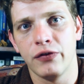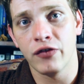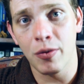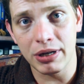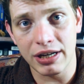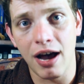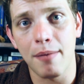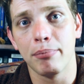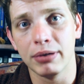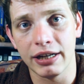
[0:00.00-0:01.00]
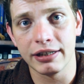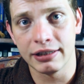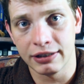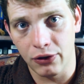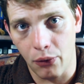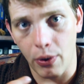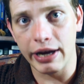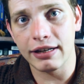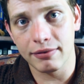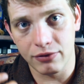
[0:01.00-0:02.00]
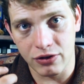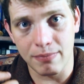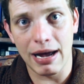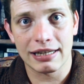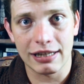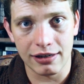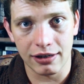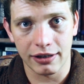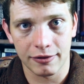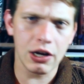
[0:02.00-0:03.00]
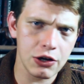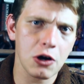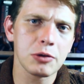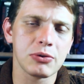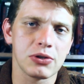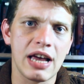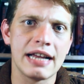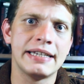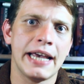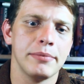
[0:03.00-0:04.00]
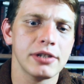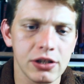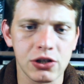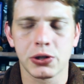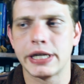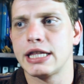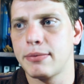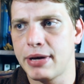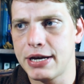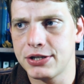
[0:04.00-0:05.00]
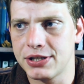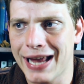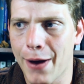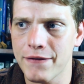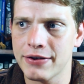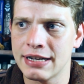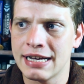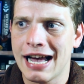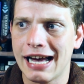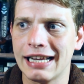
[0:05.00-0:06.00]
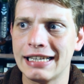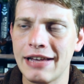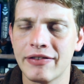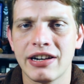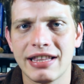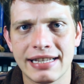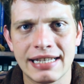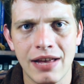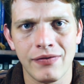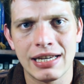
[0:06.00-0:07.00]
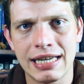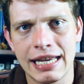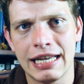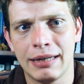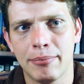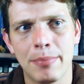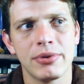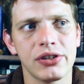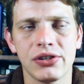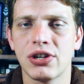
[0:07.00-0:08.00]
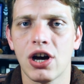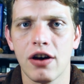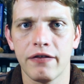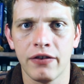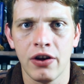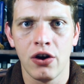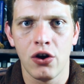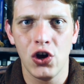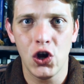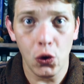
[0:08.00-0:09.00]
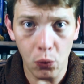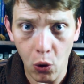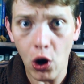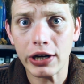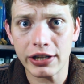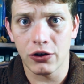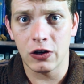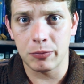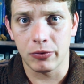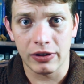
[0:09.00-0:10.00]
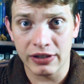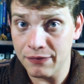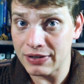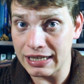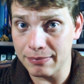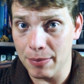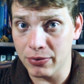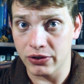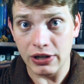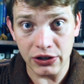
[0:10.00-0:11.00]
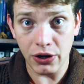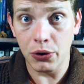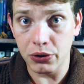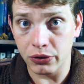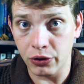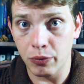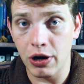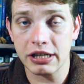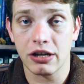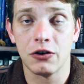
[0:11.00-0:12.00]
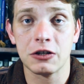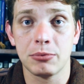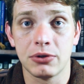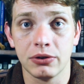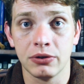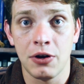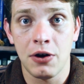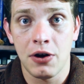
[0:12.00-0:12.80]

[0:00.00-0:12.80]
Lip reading: you vomit up blood quite dramatically. The local hospital attempted to treat the patients. However, 11 out of the 17 members of staff who worked at the hospital, the 17 members in total who worked at the hospital,